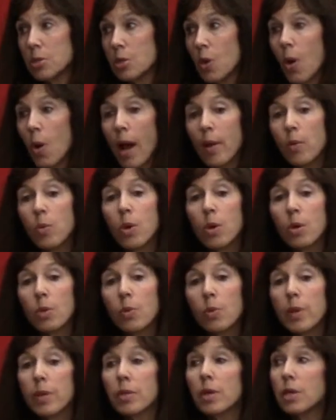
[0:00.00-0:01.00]
So I work
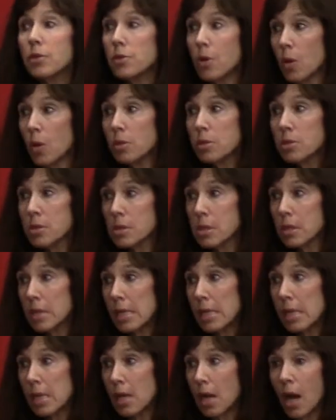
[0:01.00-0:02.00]
with adults.
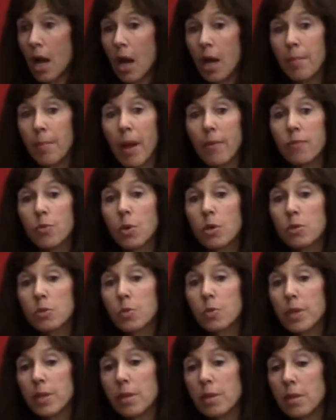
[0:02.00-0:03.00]
I've worked
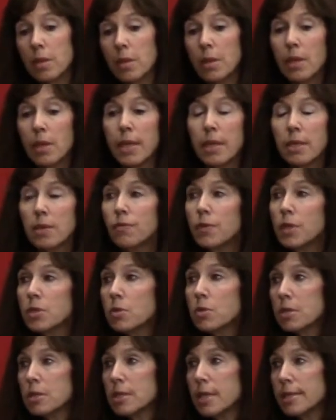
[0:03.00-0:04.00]
with
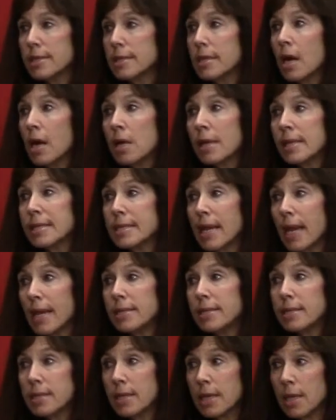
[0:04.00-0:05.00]
individuals as young as
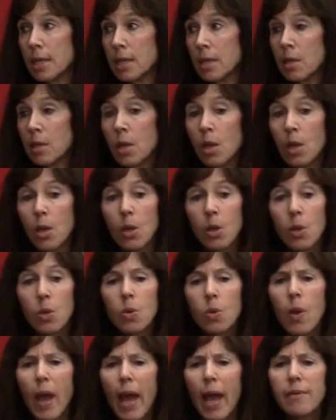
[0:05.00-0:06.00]
18
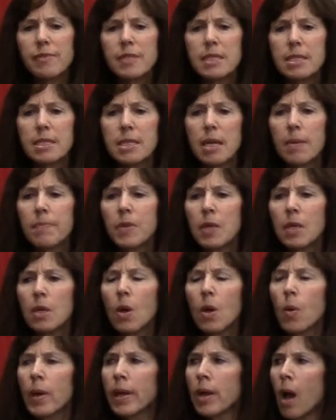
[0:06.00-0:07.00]
who have something
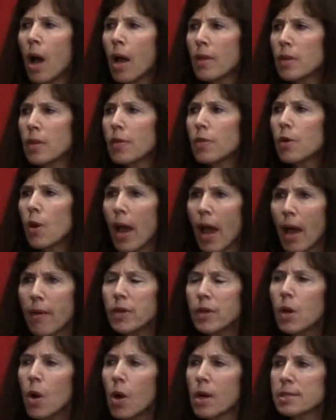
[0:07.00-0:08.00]
going on that they're
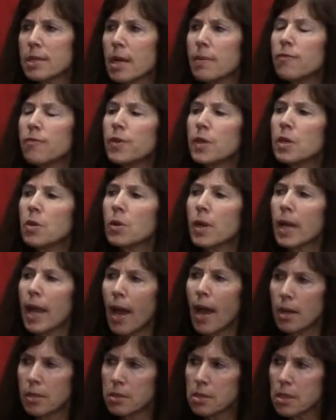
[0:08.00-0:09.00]
having a hard time figuring
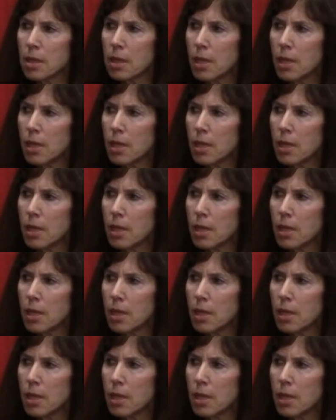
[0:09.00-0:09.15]
out.